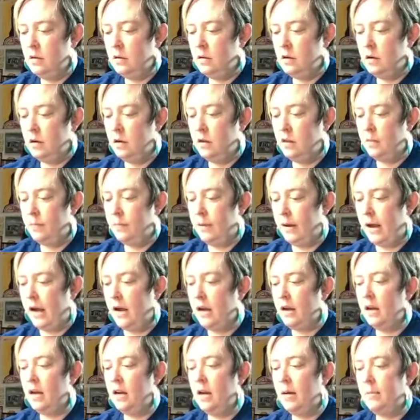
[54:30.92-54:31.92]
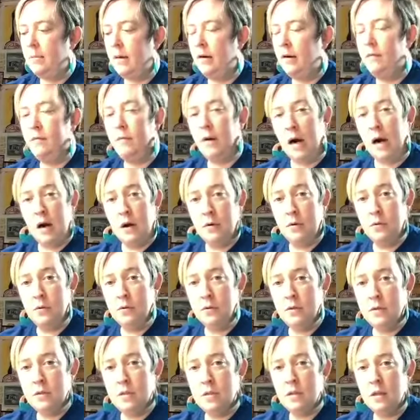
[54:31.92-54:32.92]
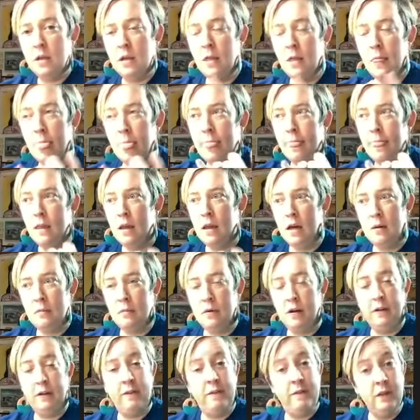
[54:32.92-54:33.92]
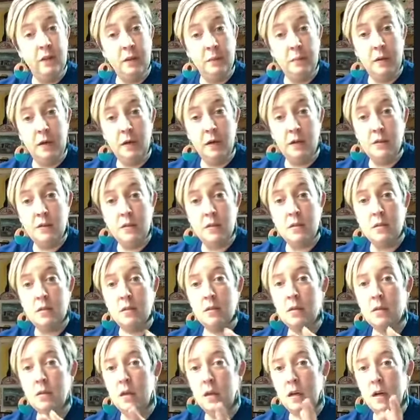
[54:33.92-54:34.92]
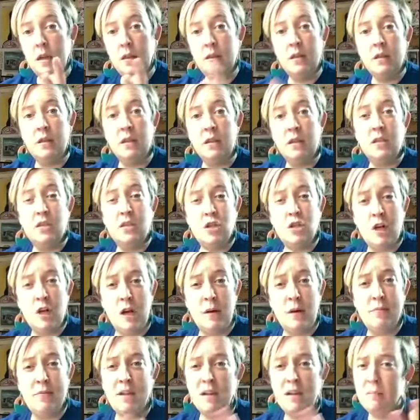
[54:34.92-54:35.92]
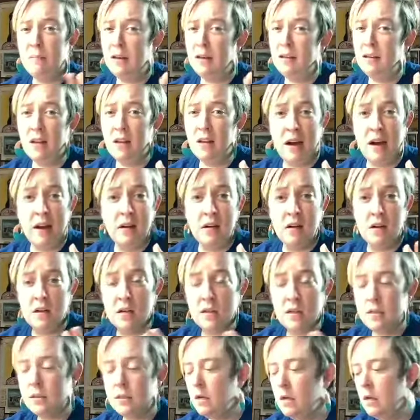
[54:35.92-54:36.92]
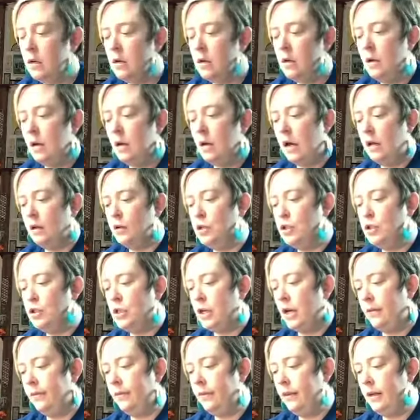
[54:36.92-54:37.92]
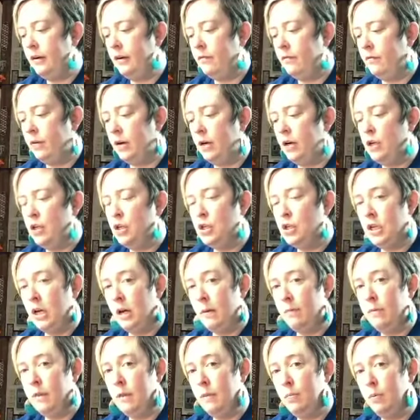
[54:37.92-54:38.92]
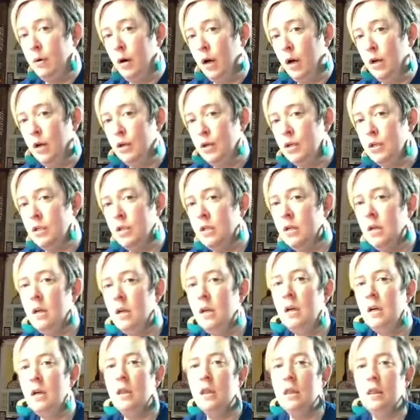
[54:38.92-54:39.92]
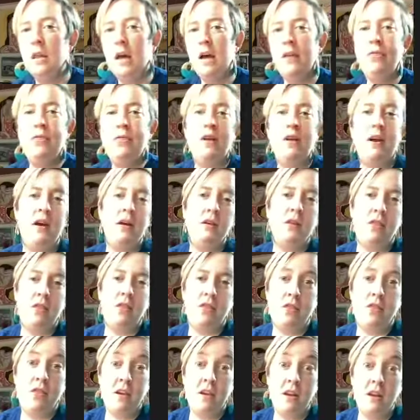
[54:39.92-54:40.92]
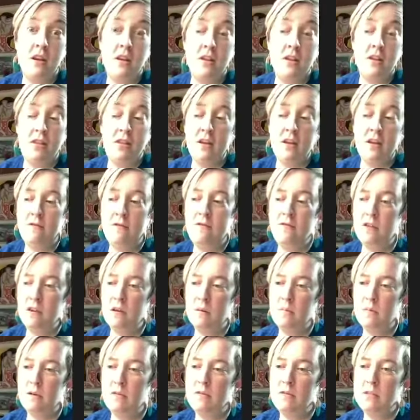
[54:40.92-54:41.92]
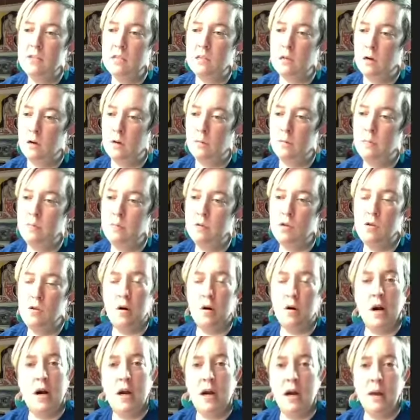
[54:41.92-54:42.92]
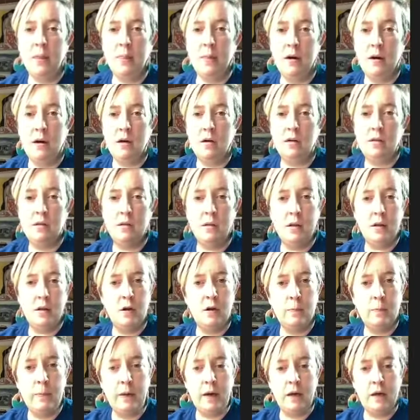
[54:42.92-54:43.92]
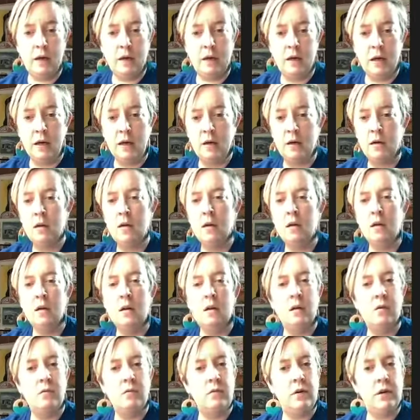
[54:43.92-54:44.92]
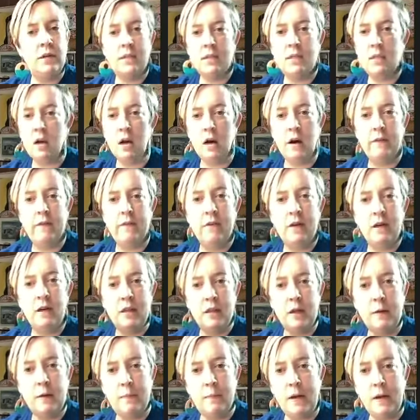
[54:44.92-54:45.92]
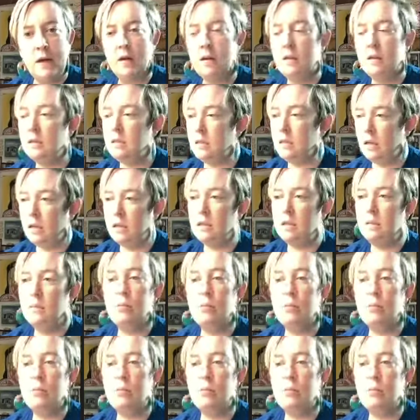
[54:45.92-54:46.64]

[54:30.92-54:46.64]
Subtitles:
or the back, and on my rounds and my filberts, anything that's shaped like my liners, I'll gently reshape the brush, let that thin film of soap dry on there till I go to paint again, rinse it off, and that paint is nice and